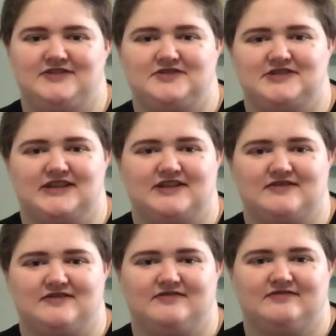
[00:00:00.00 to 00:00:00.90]
It was like
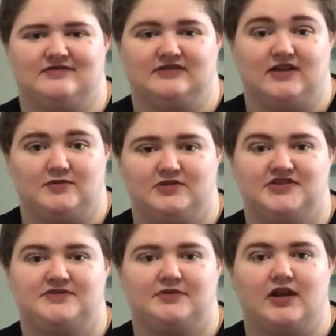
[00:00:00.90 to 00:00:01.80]

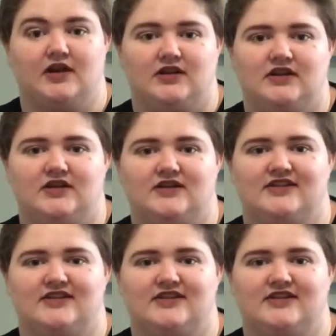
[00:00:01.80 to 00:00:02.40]
labeled spaghetti.